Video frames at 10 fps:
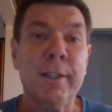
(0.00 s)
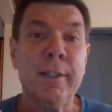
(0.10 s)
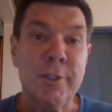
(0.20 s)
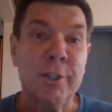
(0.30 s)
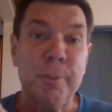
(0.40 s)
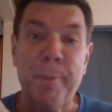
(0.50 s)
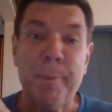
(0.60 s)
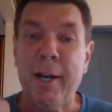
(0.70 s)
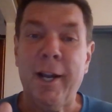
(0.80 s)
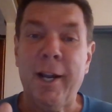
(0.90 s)
Not such a
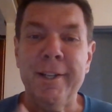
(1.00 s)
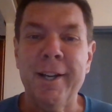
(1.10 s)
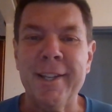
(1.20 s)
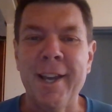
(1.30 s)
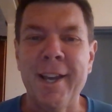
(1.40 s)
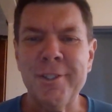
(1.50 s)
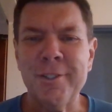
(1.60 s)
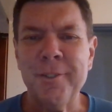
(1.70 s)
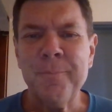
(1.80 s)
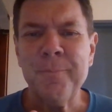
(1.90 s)
bad idea, I
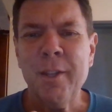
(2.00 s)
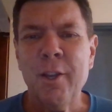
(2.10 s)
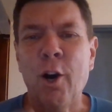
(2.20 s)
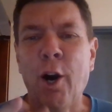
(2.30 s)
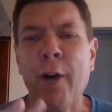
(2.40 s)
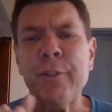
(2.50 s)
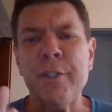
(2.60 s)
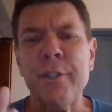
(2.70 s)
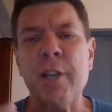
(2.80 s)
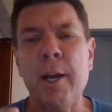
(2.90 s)
guess. Often
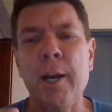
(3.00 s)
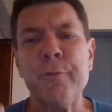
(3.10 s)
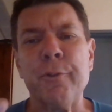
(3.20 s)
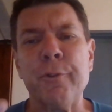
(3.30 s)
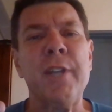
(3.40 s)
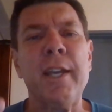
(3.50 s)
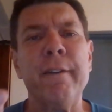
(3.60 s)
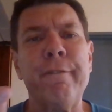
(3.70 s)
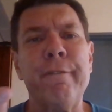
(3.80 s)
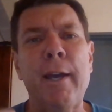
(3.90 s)
this comes for the
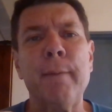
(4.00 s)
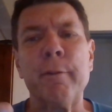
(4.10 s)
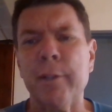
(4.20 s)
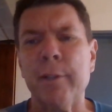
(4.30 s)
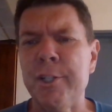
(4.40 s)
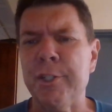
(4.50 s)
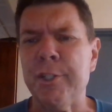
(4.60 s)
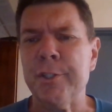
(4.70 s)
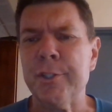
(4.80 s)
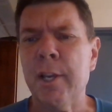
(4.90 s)
sake of family
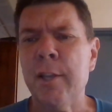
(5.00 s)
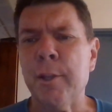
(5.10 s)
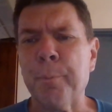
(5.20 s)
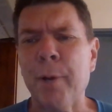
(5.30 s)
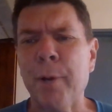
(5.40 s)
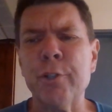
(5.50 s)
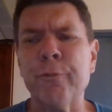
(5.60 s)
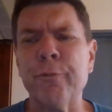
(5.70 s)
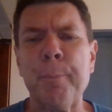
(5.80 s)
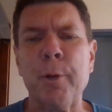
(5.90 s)
relations, the pressure
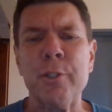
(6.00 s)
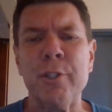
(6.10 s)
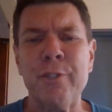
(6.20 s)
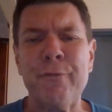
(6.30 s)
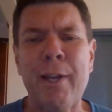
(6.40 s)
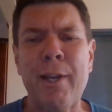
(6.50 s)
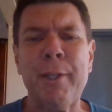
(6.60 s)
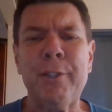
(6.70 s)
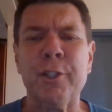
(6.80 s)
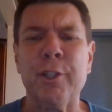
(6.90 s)
from a person's
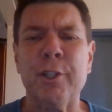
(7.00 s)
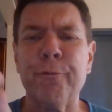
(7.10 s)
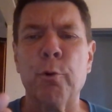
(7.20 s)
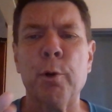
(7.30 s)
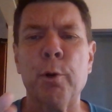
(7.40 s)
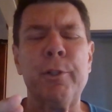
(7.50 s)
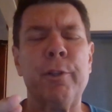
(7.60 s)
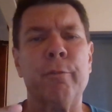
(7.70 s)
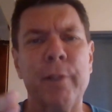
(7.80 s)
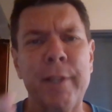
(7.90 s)
family to conform to
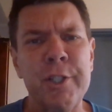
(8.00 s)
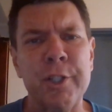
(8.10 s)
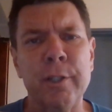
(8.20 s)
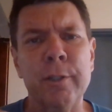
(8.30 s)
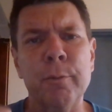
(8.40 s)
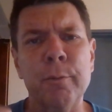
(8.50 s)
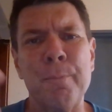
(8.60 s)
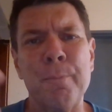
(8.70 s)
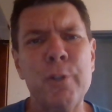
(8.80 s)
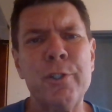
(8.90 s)
the religion
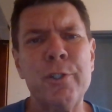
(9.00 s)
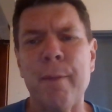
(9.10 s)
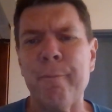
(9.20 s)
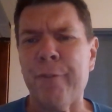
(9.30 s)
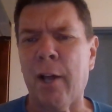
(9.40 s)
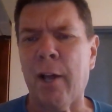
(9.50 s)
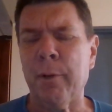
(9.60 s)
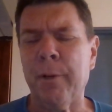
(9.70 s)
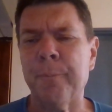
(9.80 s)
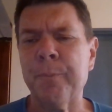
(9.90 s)
which most of them
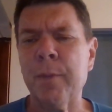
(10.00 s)
follow.